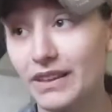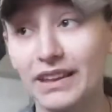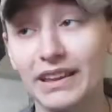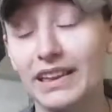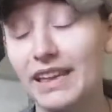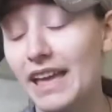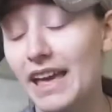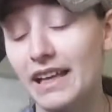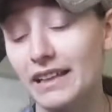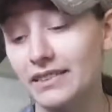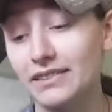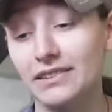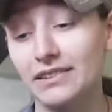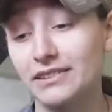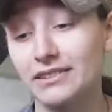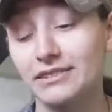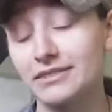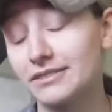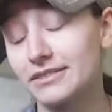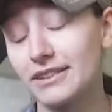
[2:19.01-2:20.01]
yes,
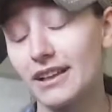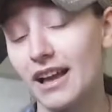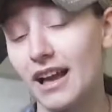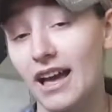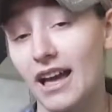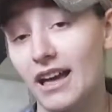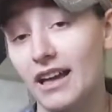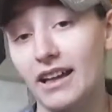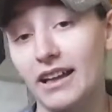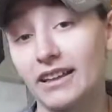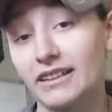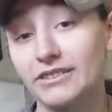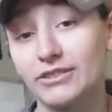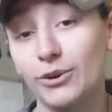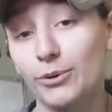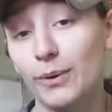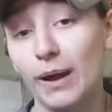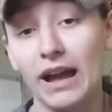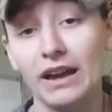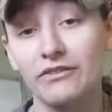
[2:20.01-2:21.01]
I
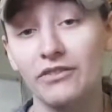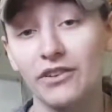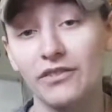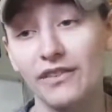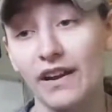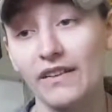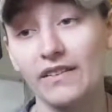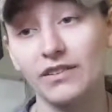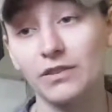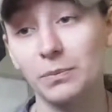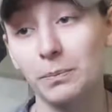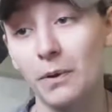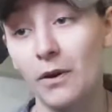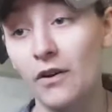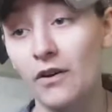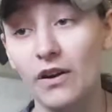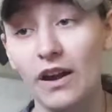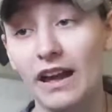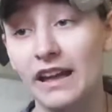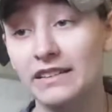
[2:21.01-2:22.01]
don't have a very
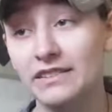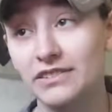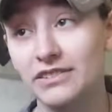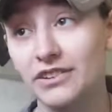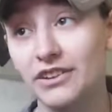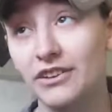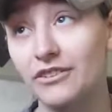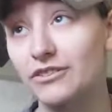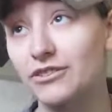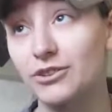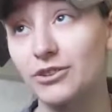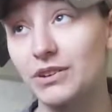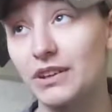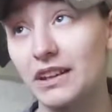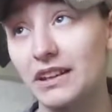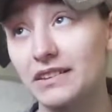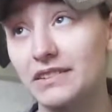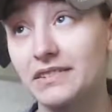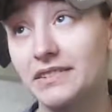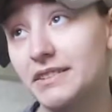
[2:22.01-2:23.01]
smart answer to
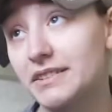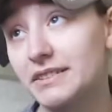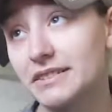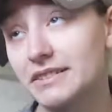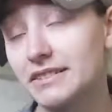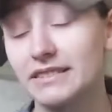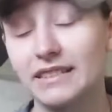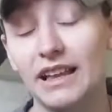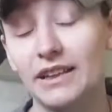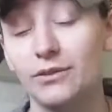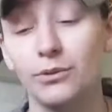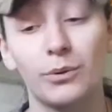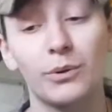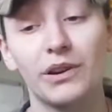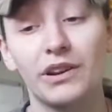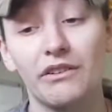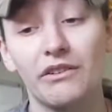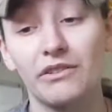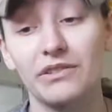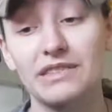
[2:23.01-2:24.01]
this. That's all I
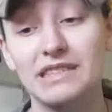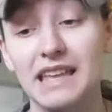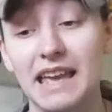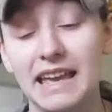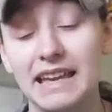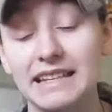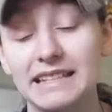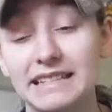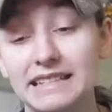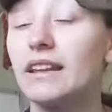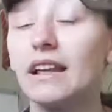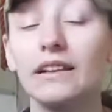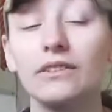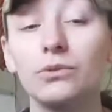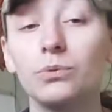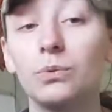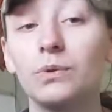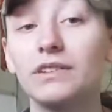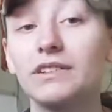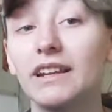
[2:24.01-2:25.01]
got to say.
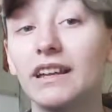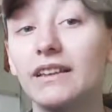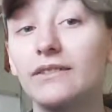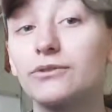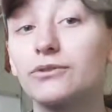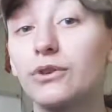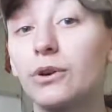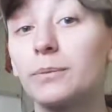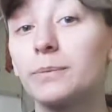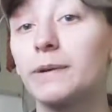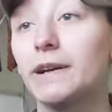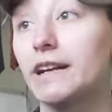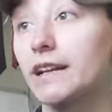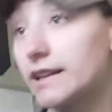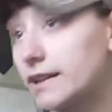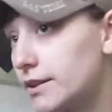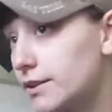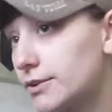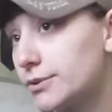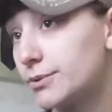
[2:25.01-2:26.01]
Next one is from
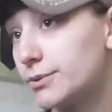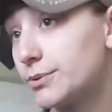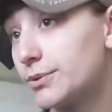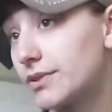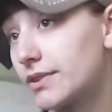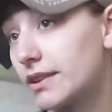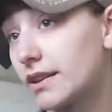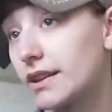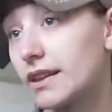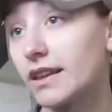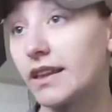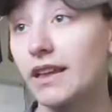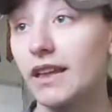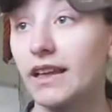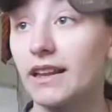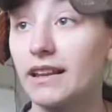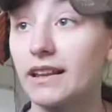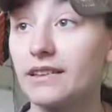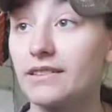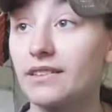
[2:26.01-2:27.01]
Glows.
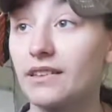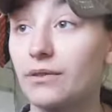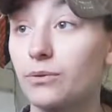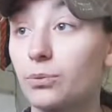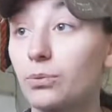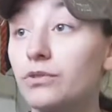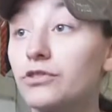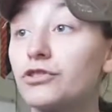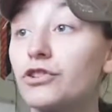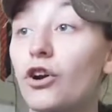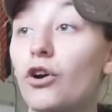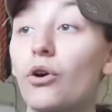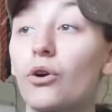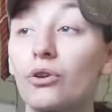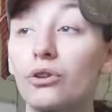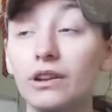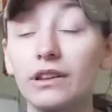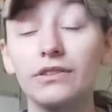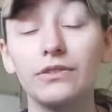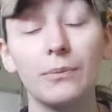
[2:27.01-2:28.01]
And he says, what's your
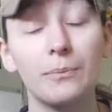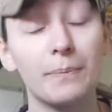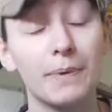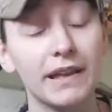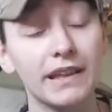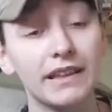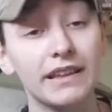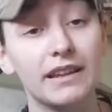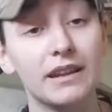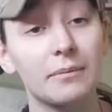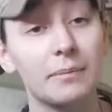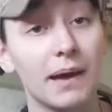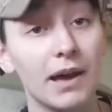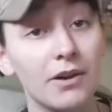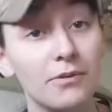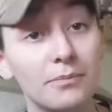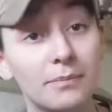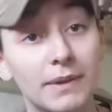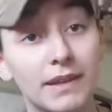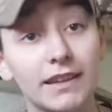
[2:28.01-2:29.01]
honest opinion
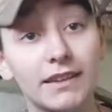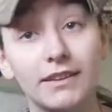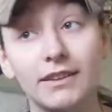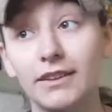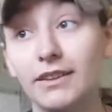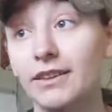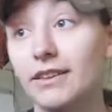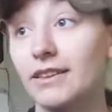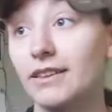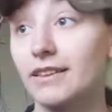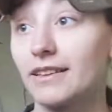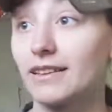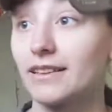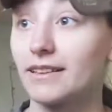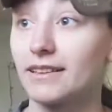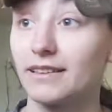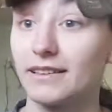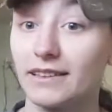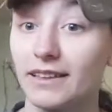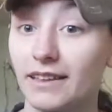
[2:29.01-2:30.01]
about me?
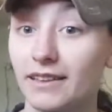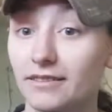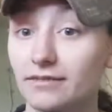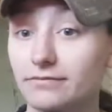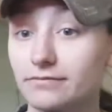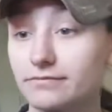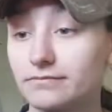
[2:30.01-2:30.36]
Yeah.